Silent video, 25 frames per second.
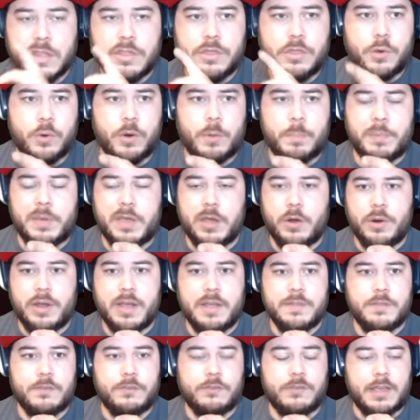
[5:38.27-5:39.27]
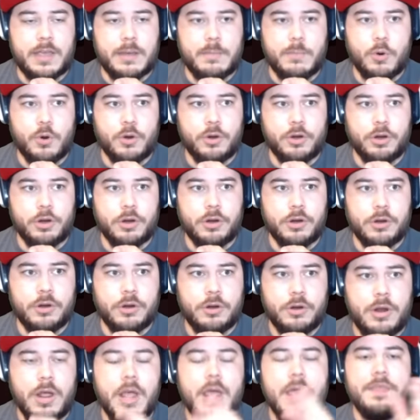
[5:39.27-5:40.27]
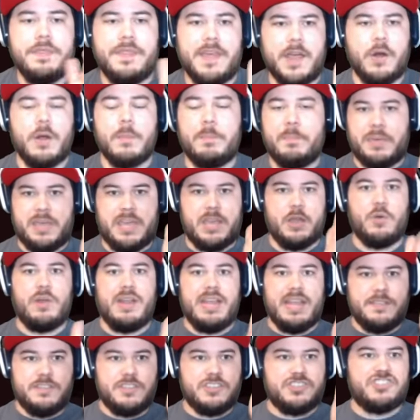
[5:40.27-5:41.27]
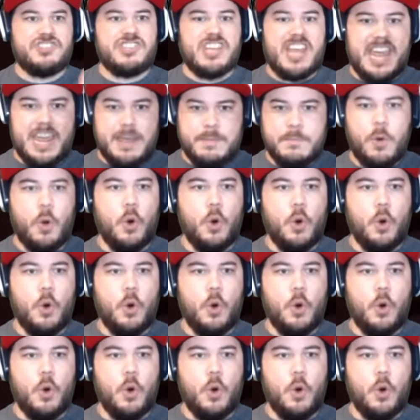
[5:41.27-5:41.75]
They're appearing in the same order. They're appearing in the same